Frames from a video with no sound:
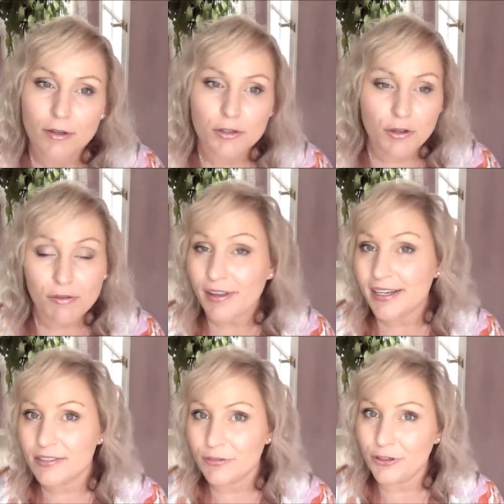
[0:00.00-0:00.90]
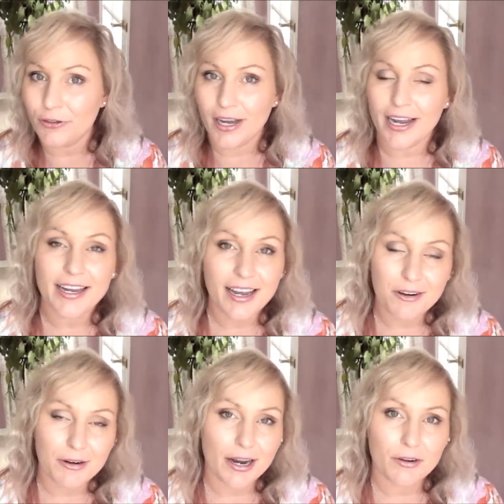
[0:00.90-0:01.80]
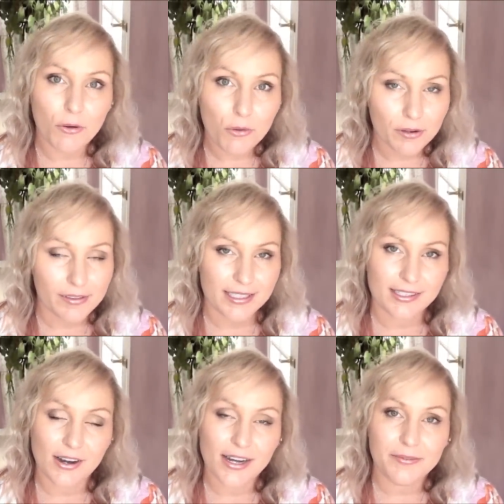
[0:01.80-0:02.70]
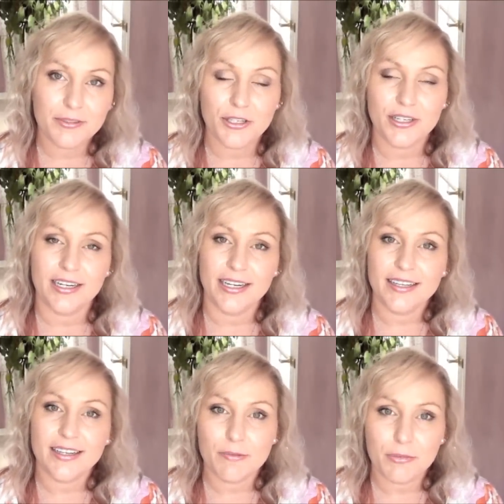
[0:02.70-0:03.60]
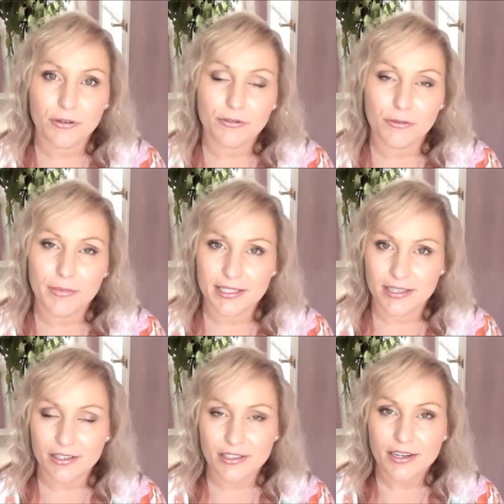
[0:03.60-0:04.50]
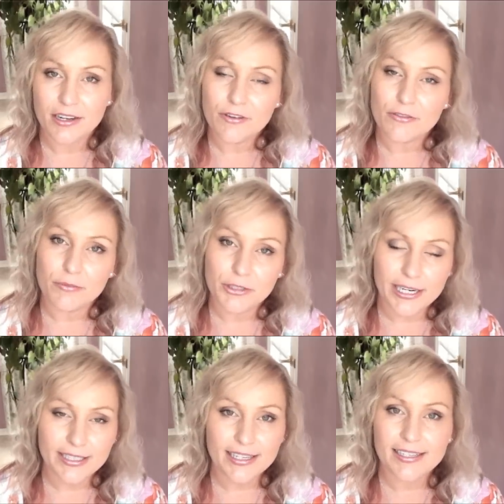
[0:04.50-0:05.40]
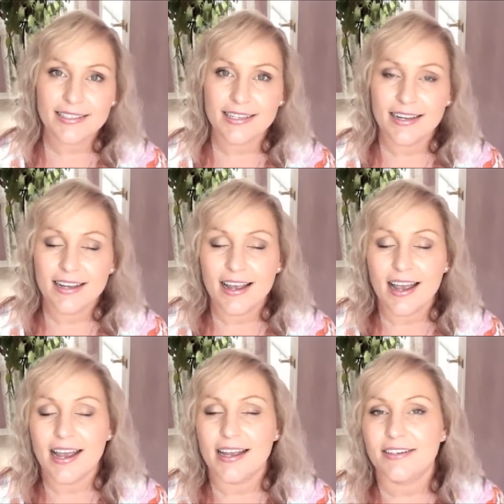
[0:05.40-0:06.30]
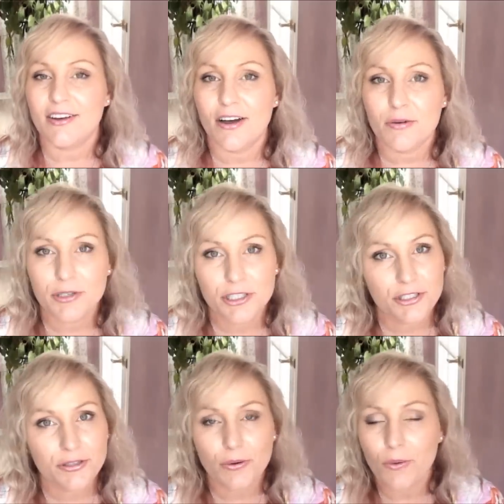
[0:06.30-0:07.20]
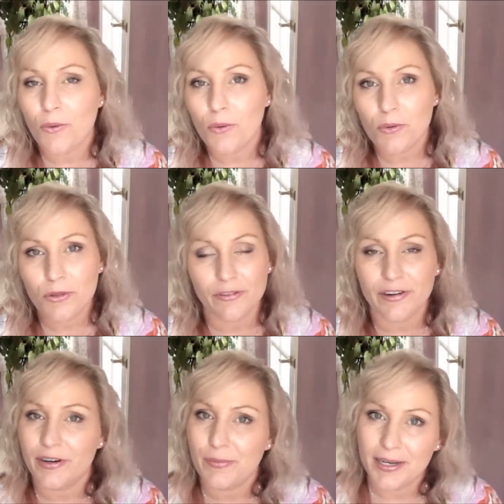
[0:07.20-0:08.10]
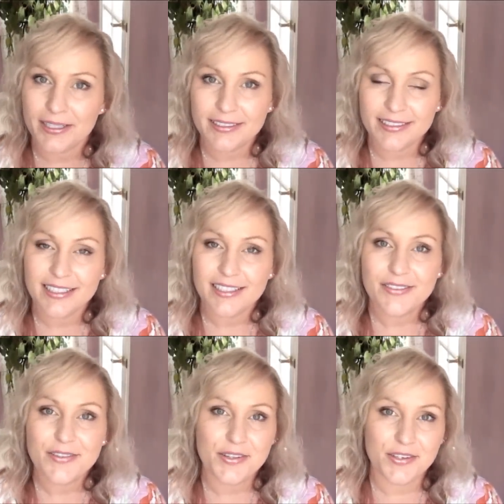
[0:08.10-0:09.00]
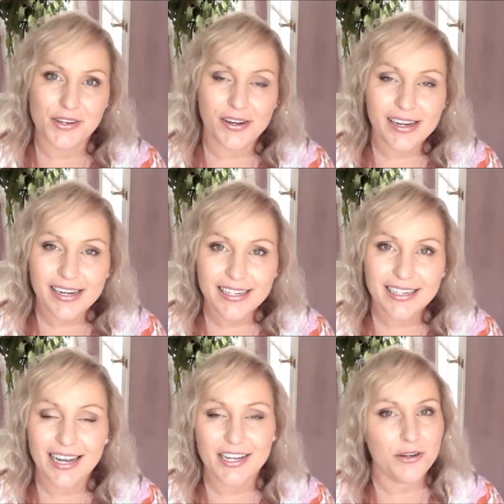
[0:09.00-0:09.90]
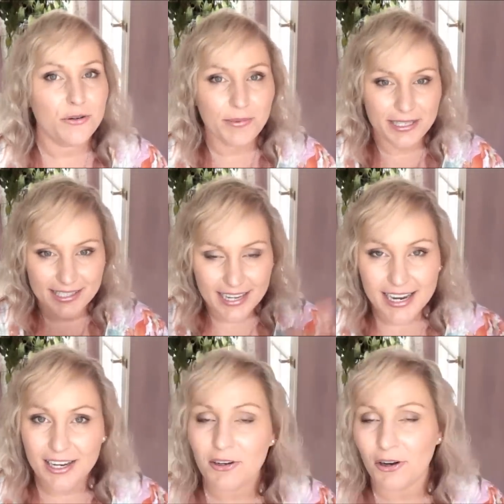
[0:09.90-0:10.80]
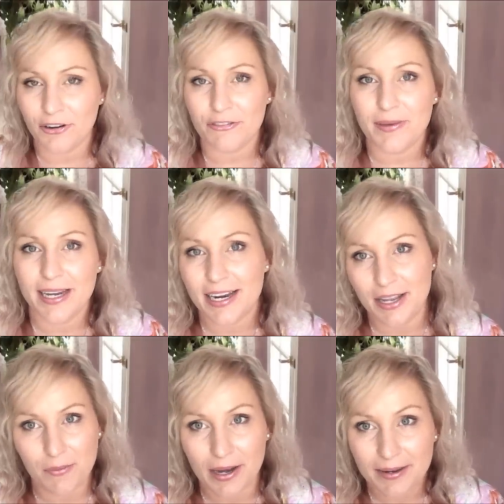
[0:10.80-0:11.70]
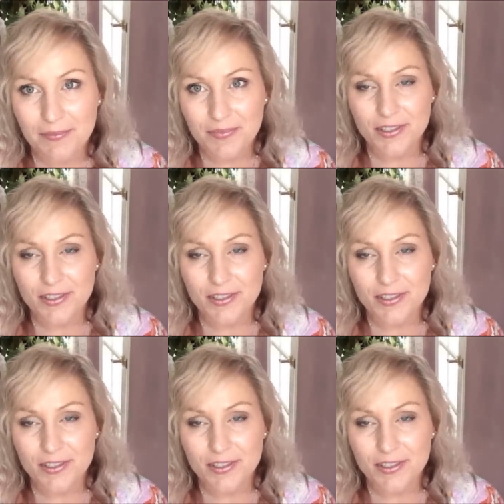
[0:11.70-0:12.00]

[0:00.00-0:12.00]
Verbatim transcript: So thanks for you hanging around all of this time so you could hear that beautiful message from Jesus, and I wish you all the very best for the new year, and you'll be seeing a lot of me anyway.